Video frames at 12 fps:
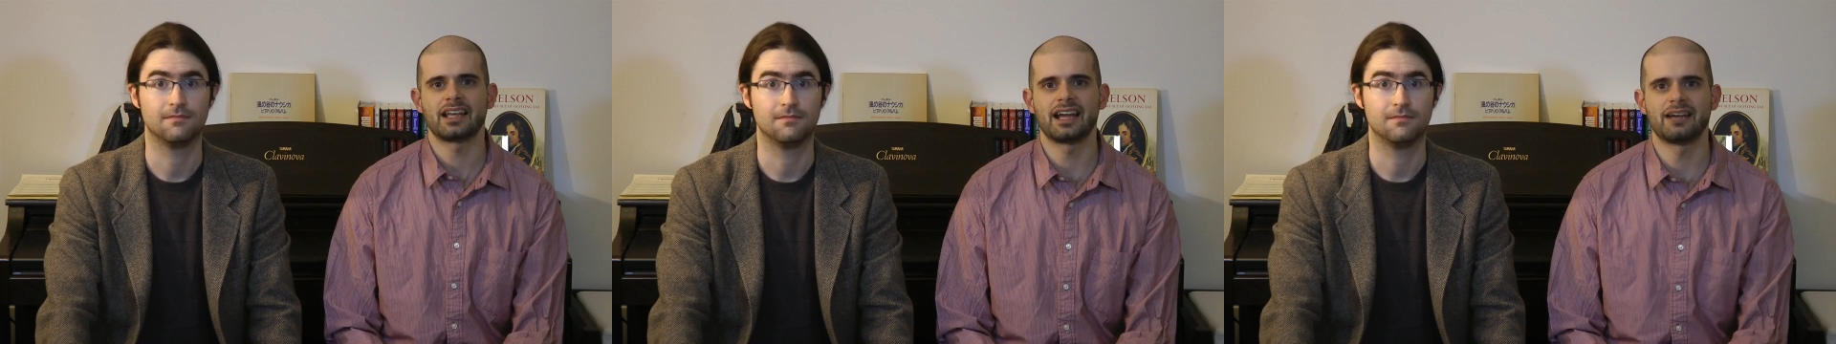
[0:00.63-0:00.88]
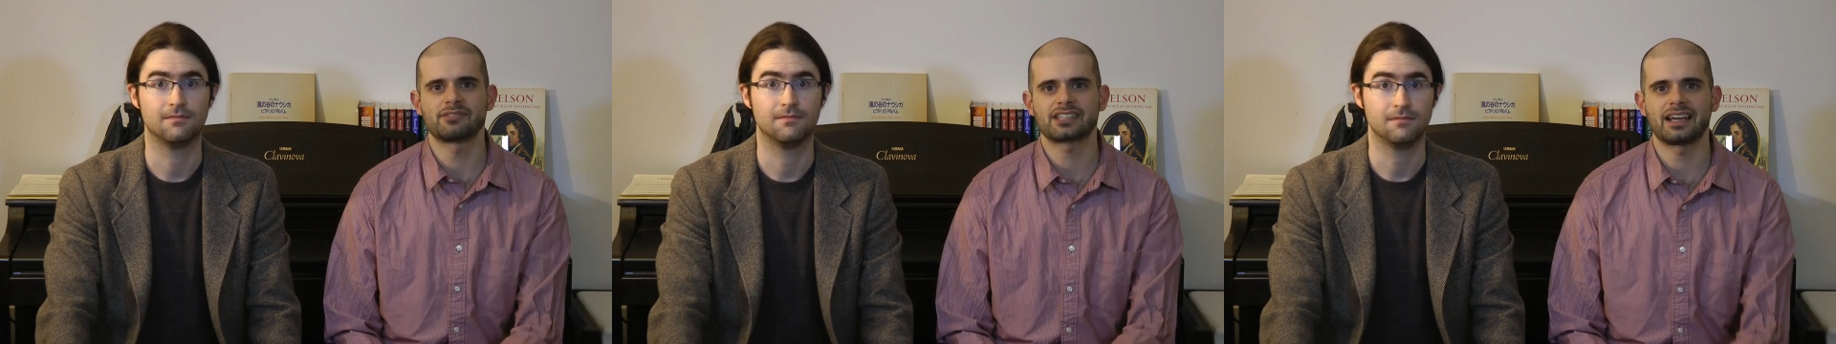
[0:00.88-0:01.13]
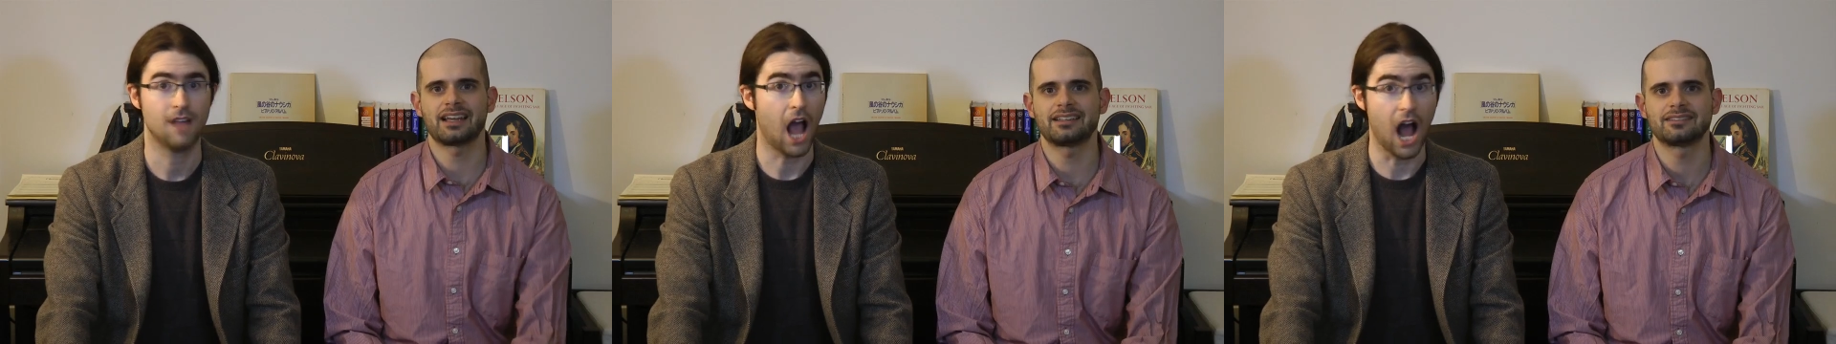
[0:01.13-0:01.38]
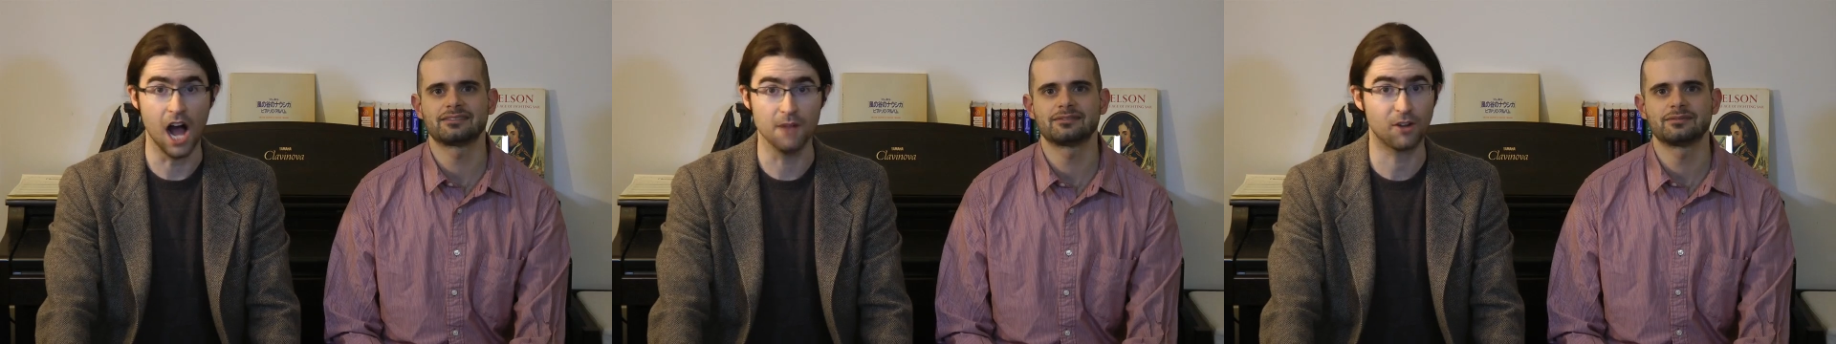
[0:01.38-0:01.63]
Speaker 1: Hey, I'm Scott.
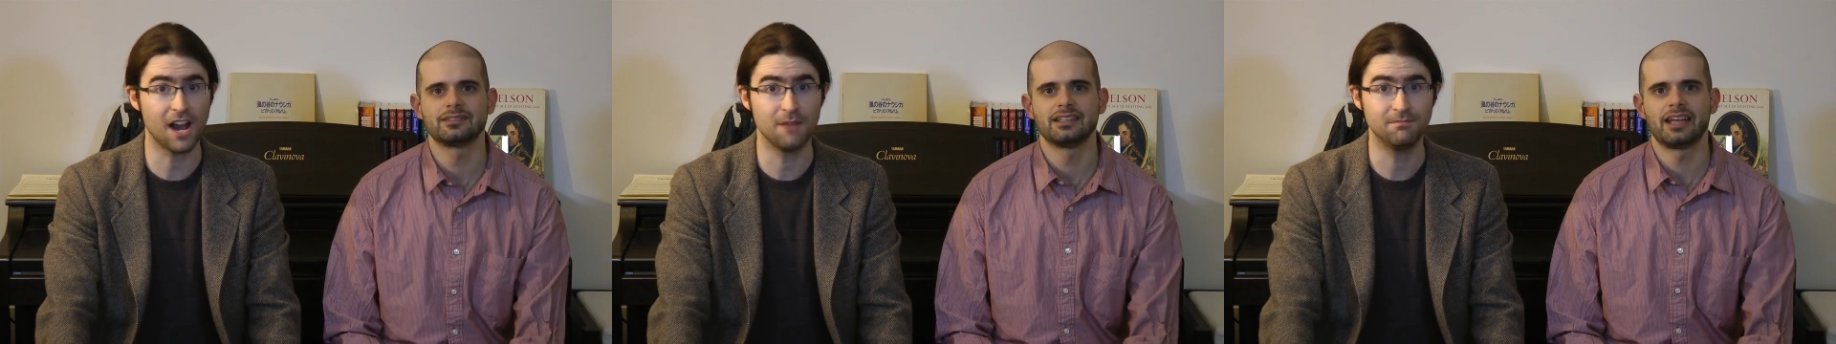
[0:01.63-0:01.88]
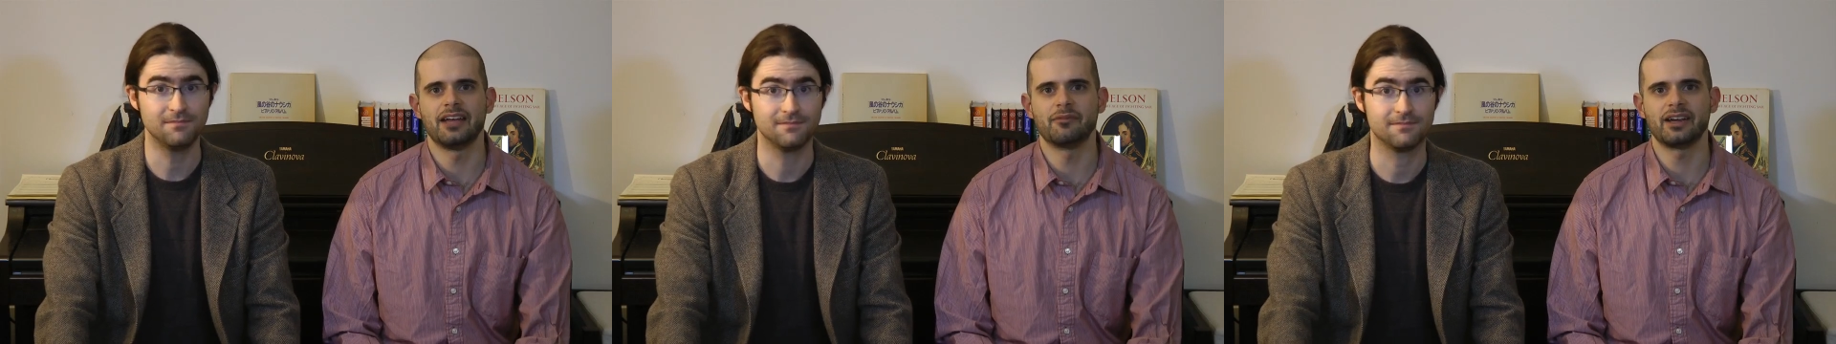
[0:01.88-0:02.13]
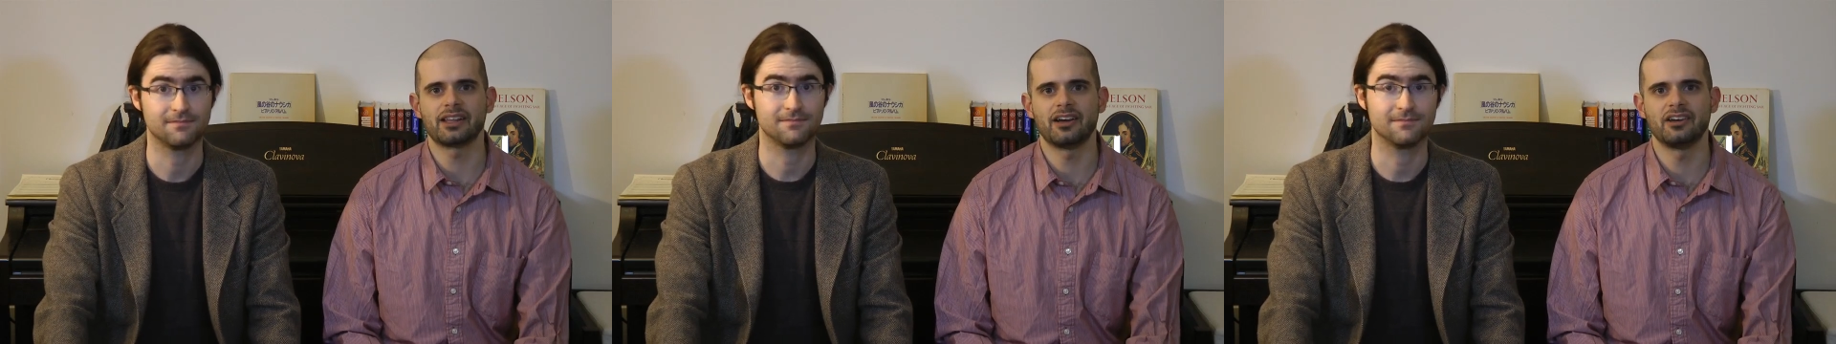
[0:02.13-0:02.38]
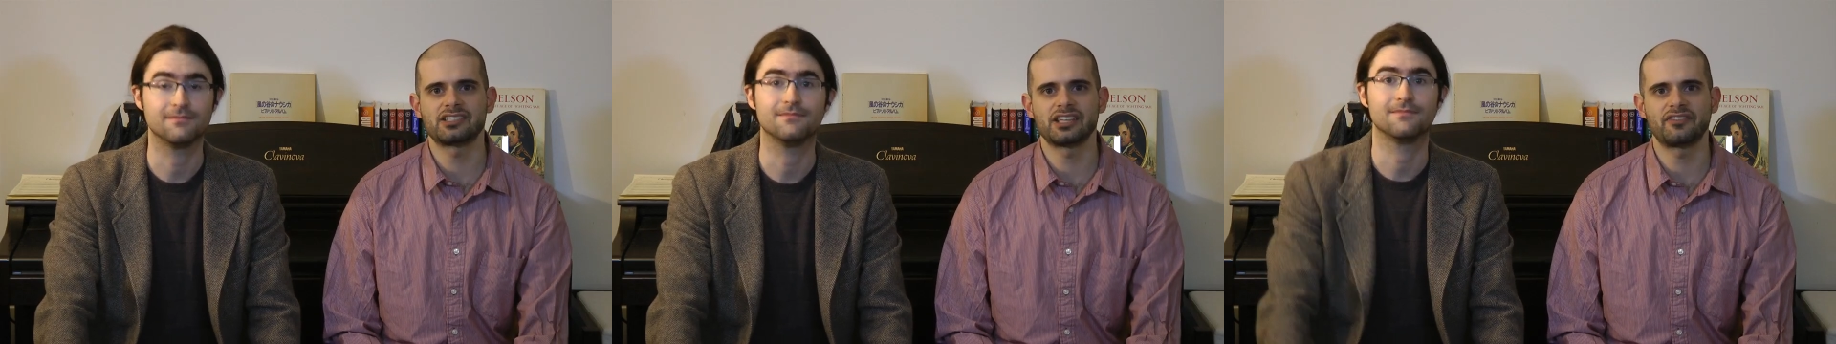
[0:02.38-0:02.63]
I'm Rym. And we are the
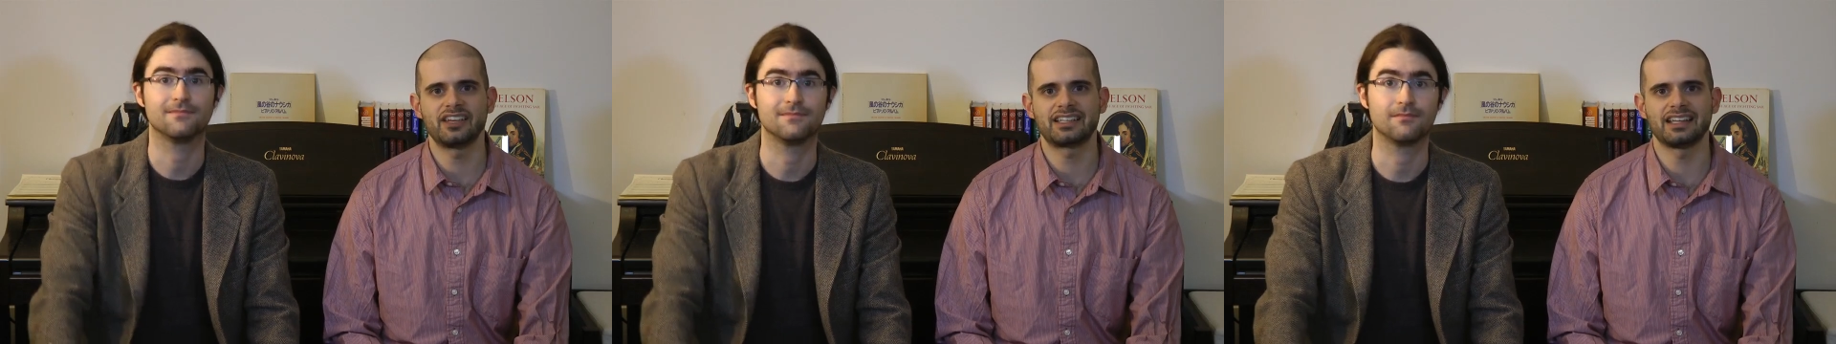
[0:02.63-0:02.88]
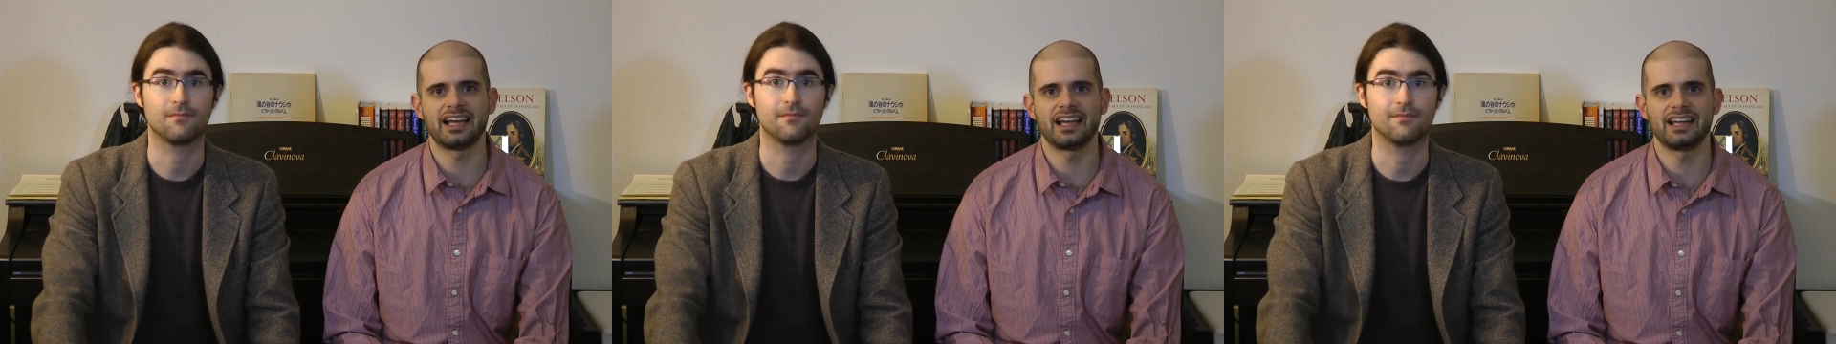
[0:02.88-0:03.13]
hosts of Geek